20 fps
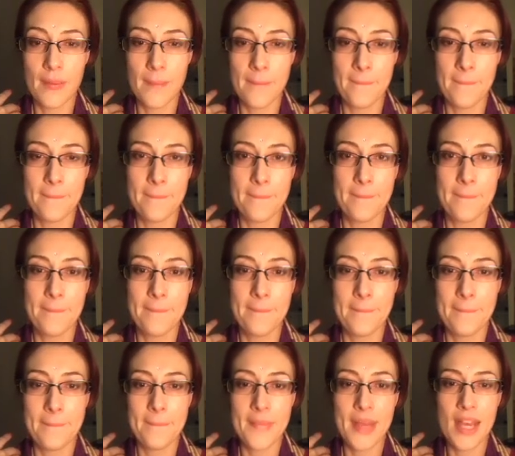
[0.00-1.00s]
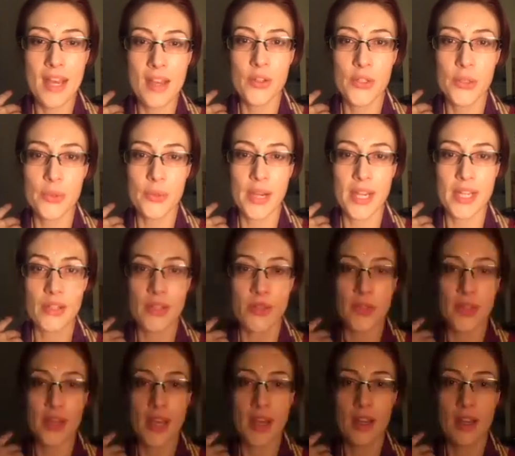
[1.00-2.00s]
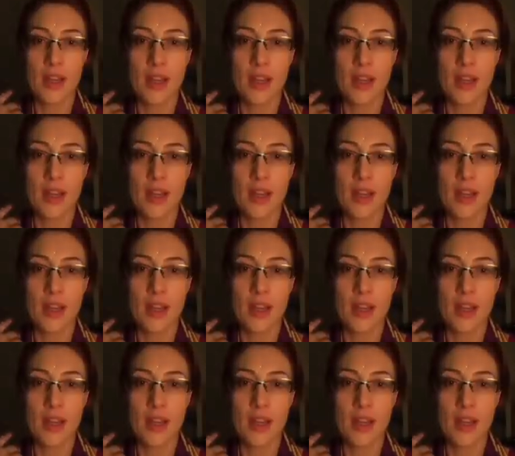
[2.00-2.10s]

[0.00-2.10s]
How do I do that?